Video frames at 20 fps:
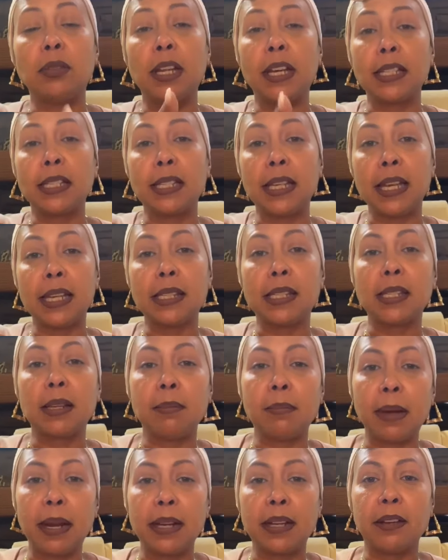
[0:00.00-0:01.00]
Let's say it's
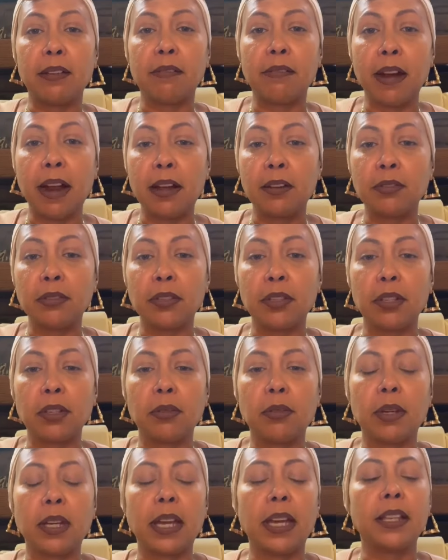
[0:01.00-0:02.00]
somebody around
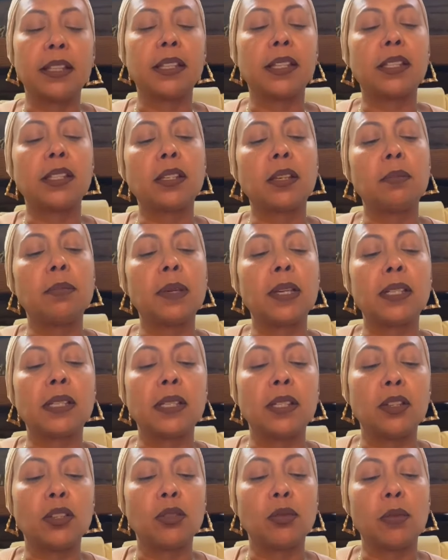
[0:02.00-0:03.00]
you. Okay, this could be a
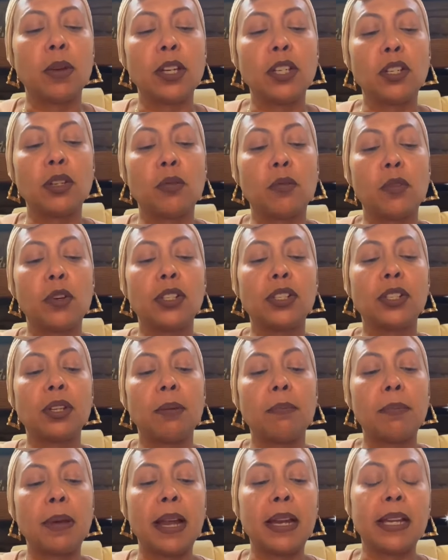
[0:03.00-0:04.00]
situation where
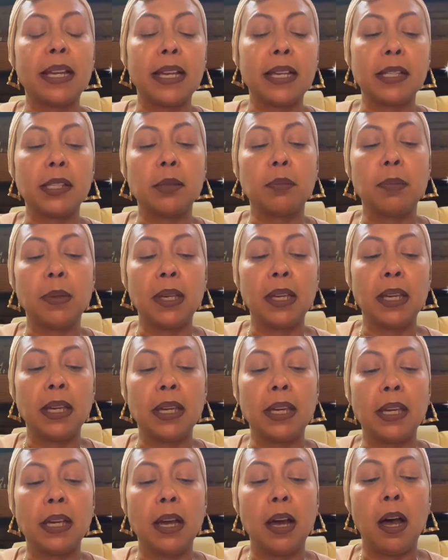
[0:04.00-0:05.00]
somebody is
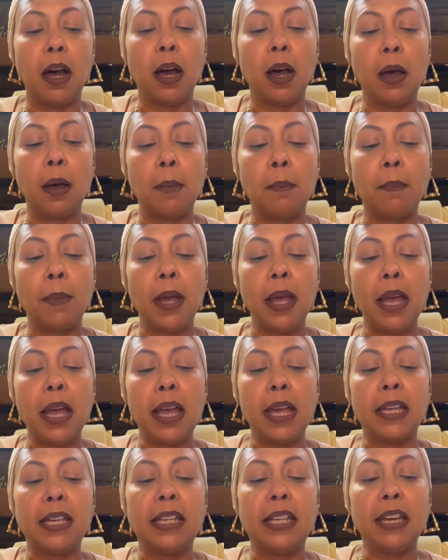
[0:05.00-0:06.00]
being um,
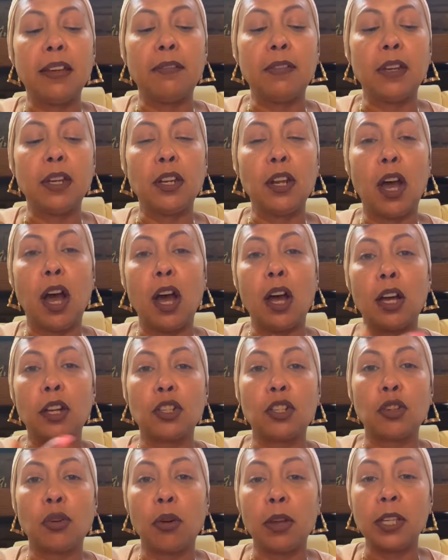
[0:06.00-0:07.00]
given a
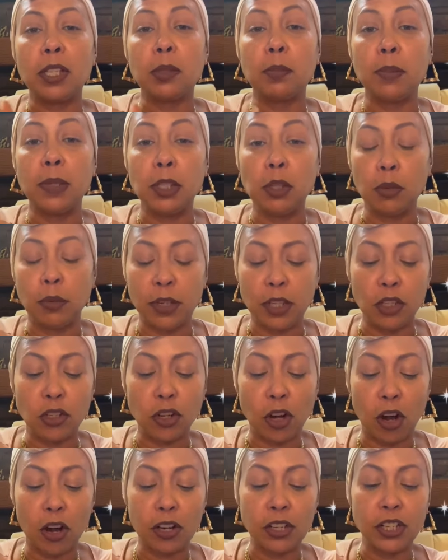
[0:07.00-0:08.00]
choice between
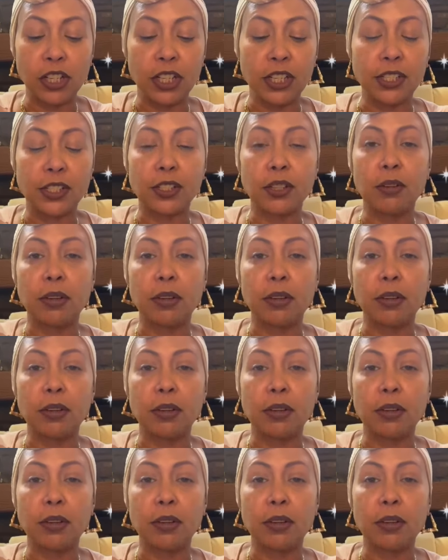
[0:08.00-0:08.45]
charges.